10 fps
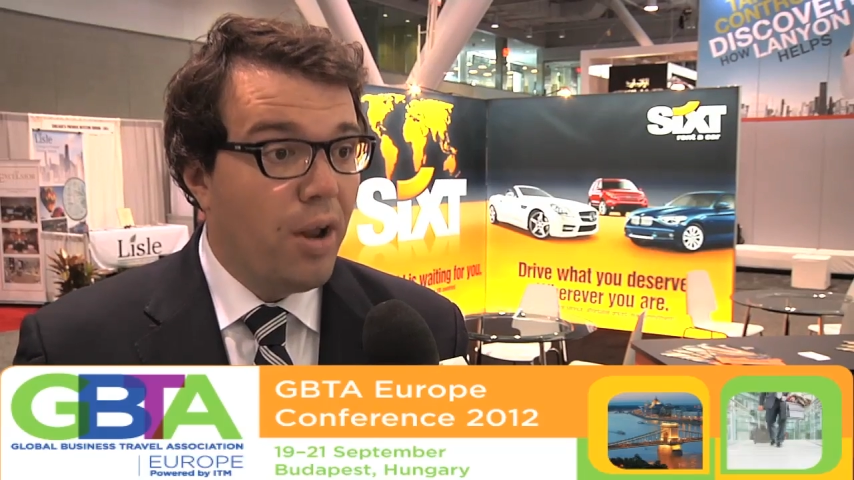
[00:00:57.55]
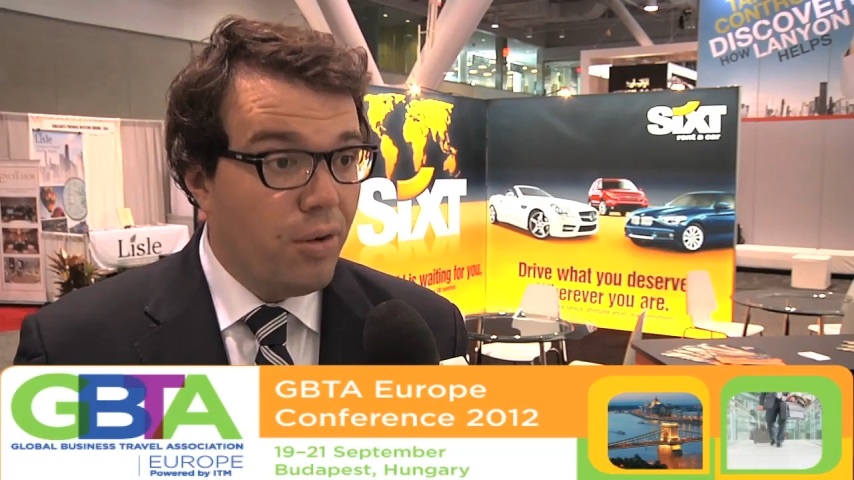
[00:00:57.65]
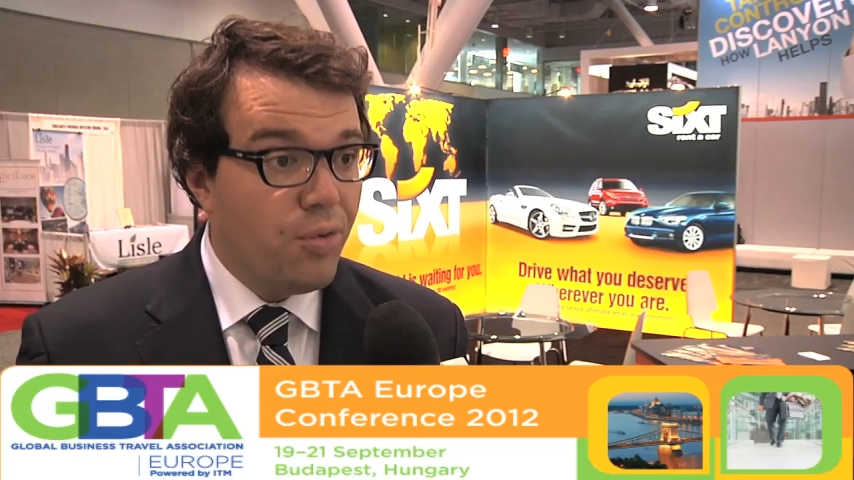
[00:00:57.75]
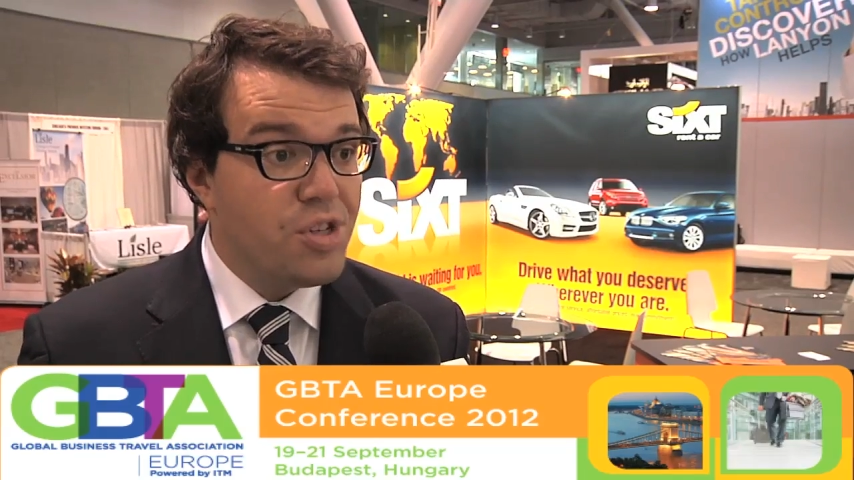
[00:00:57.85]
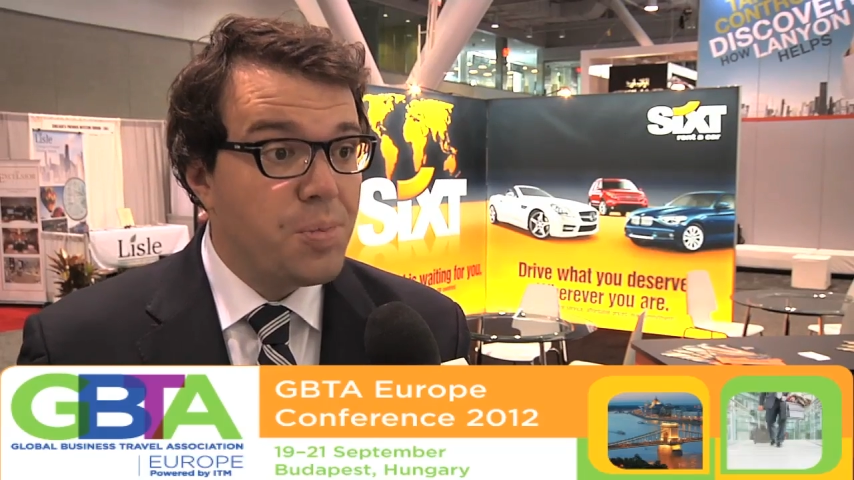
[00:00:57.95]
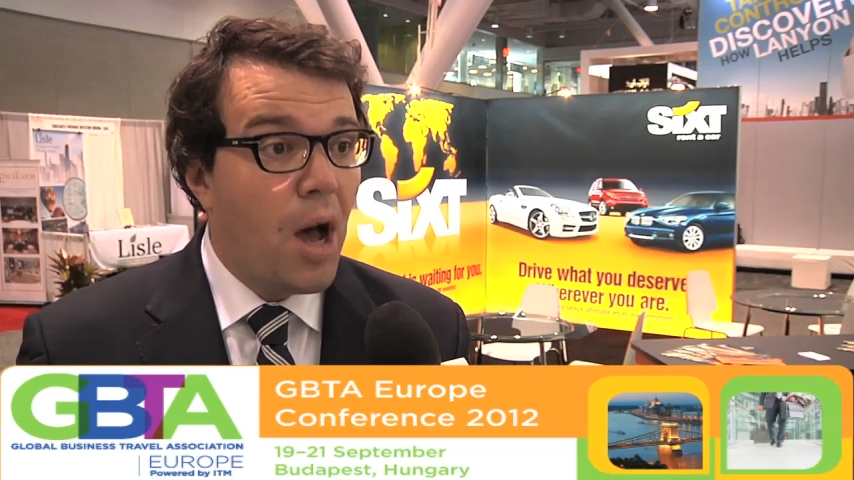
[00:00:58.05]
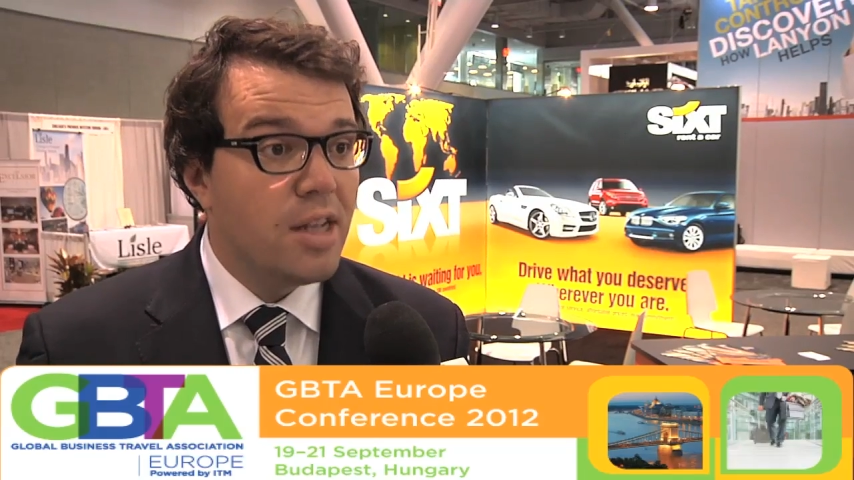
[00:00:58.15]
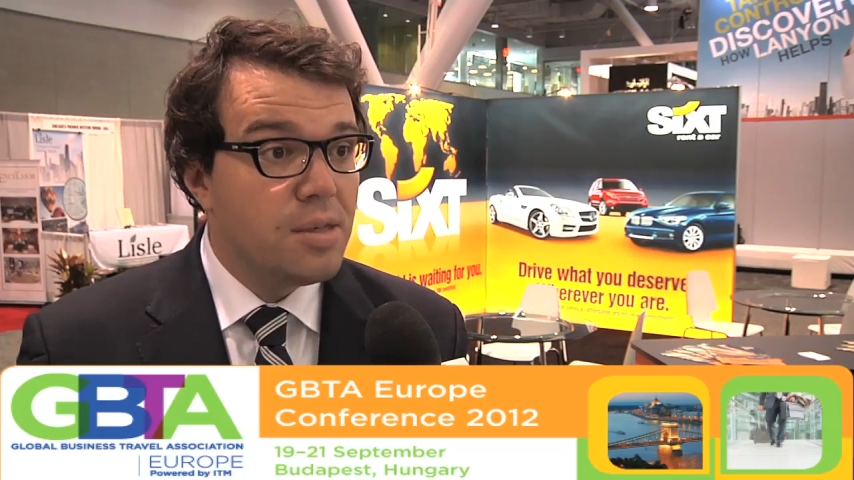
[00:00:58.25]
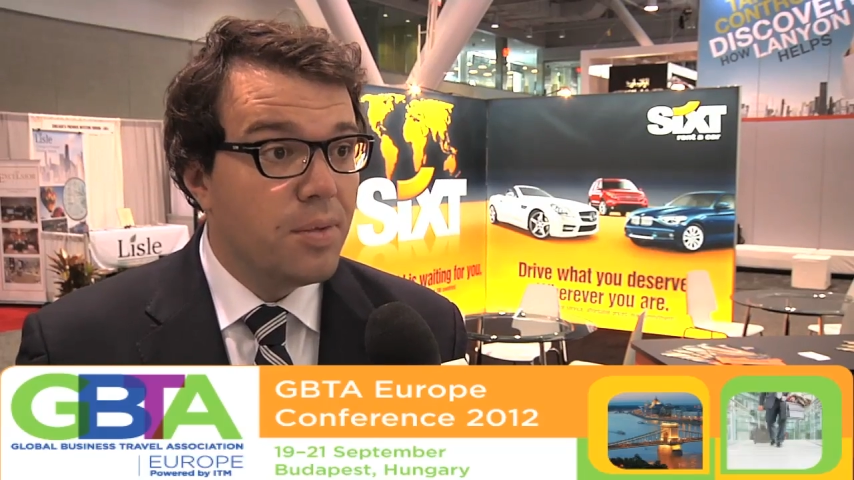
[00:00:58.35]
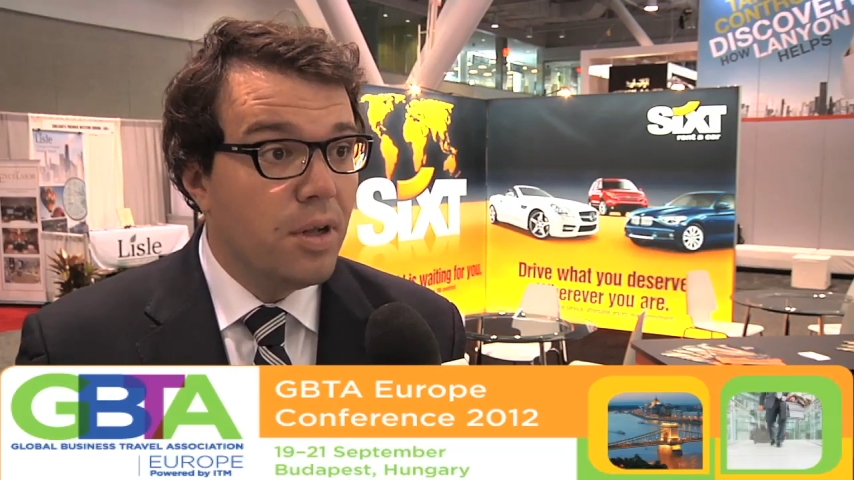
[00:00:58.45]
now
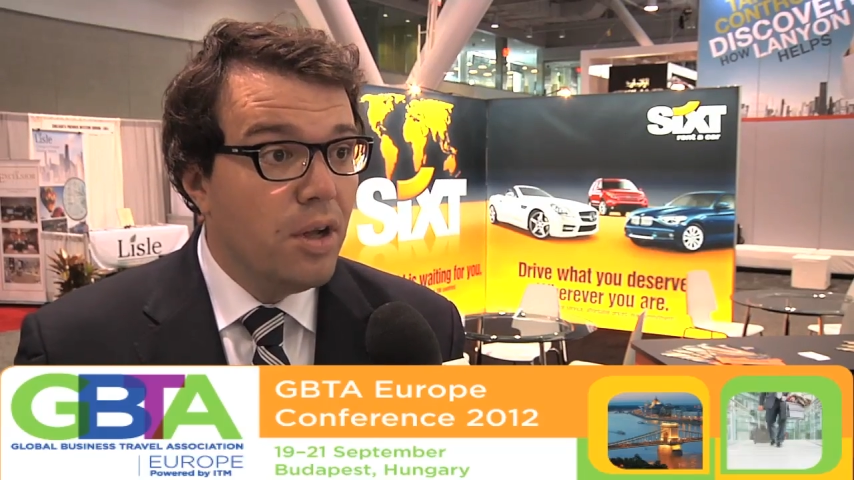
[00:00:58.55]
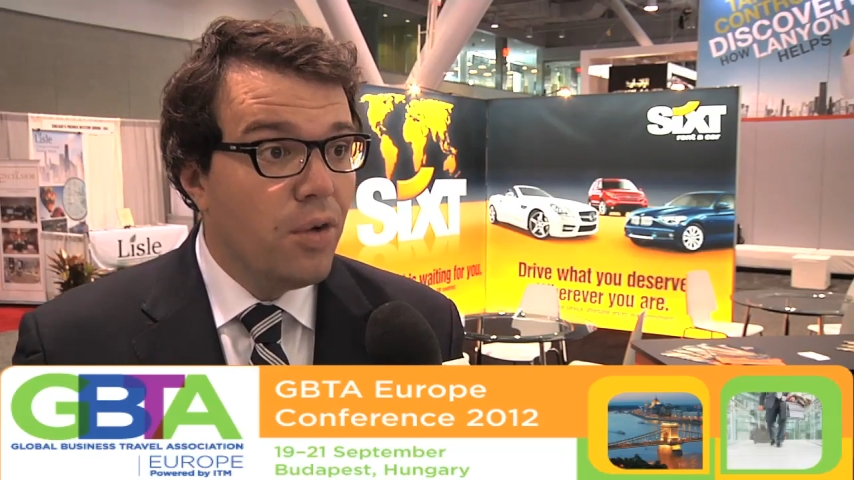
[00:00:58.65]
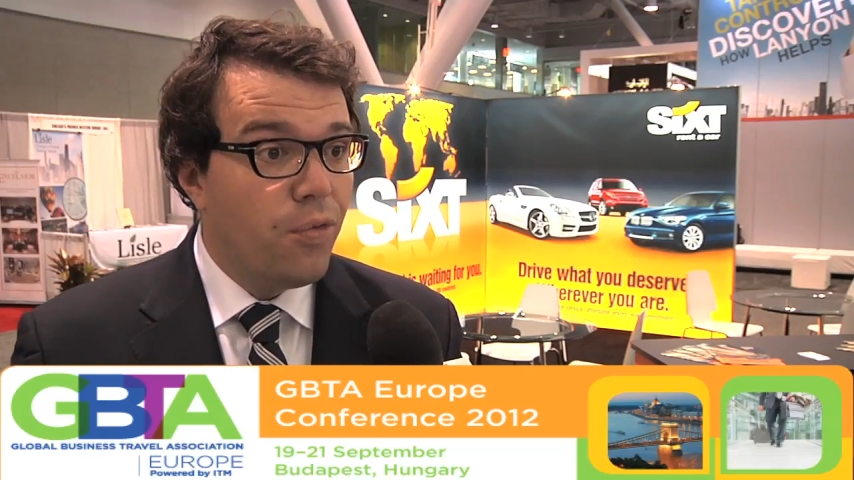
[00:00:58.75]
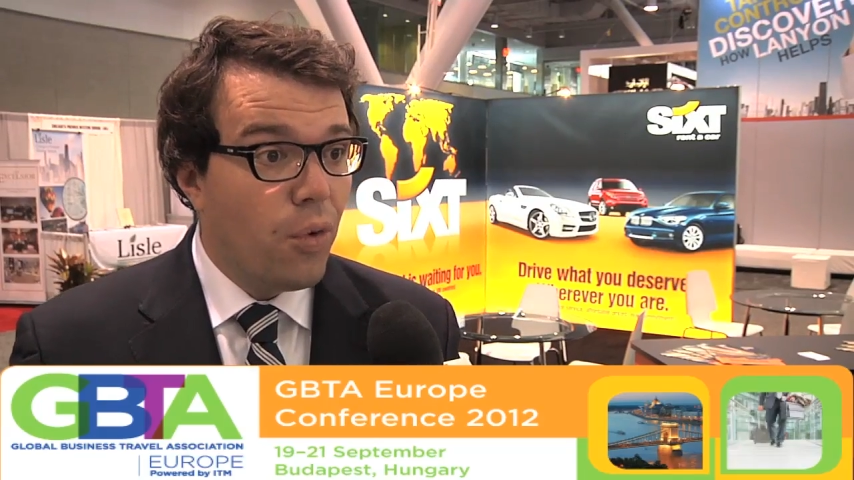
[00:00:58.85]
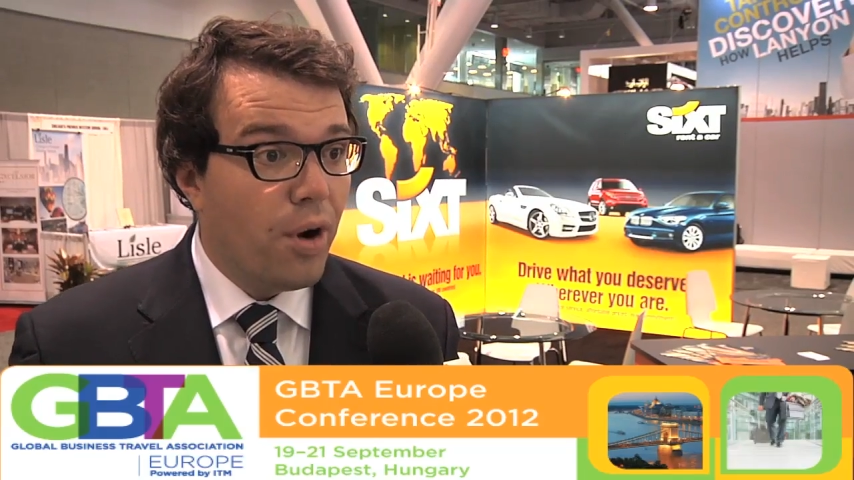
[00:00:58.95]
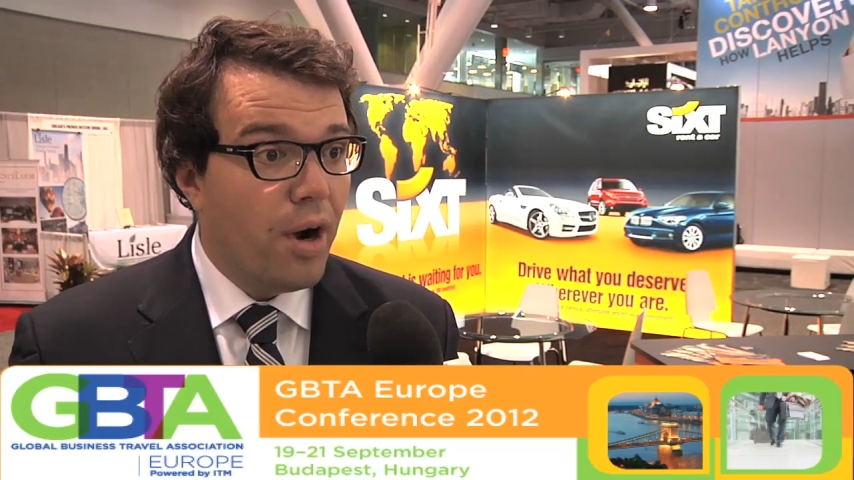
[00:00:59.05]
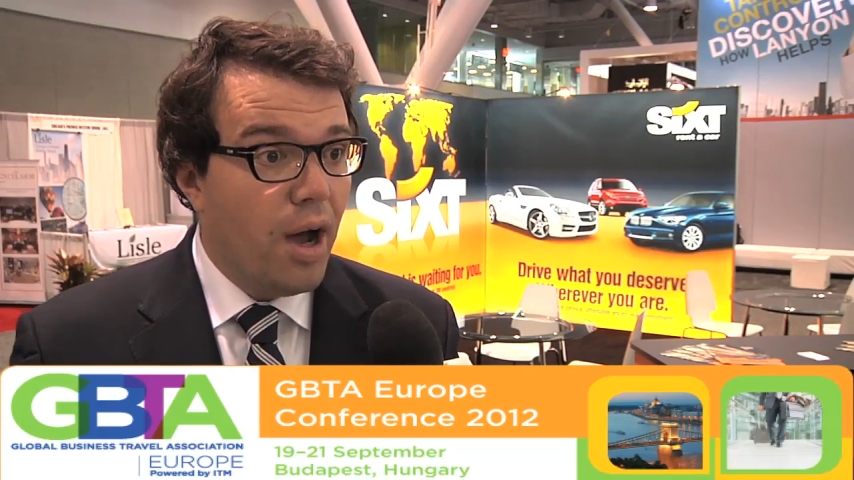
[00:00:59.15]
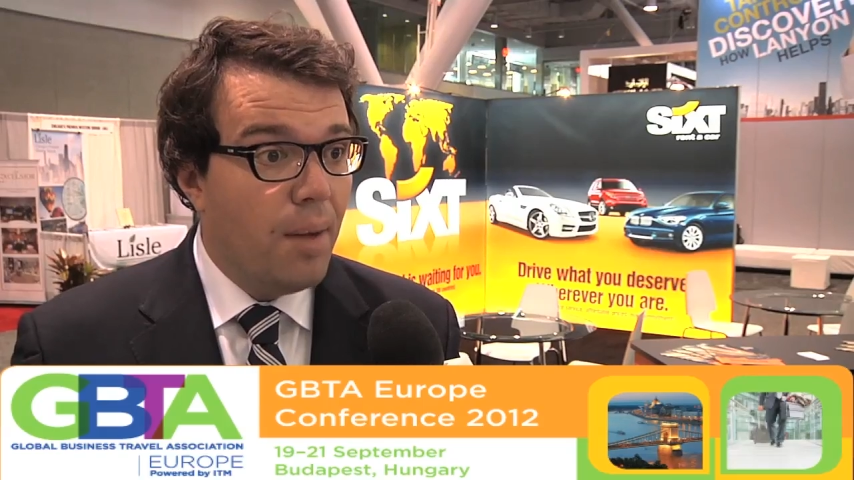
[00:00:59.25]
responsible for